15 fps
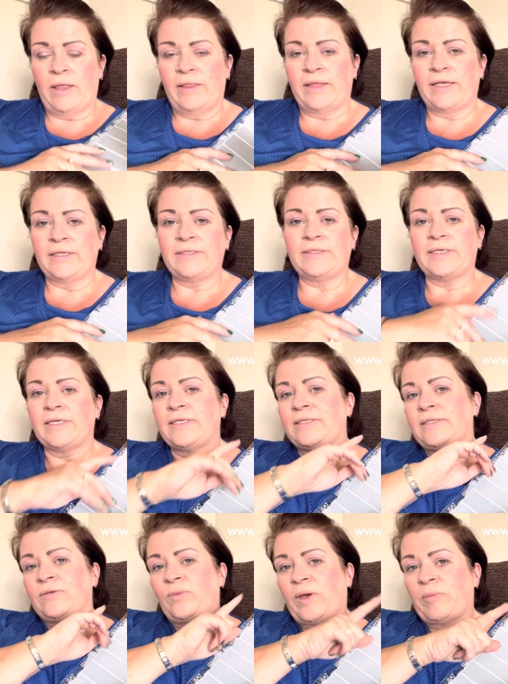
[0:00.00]
This
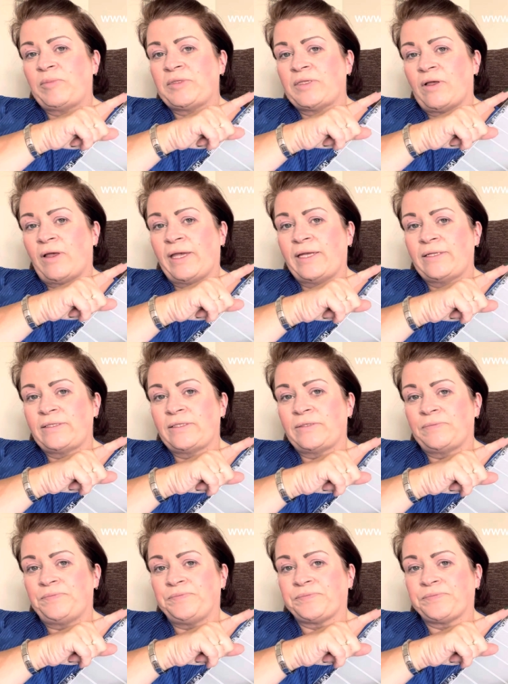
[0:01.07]
is the website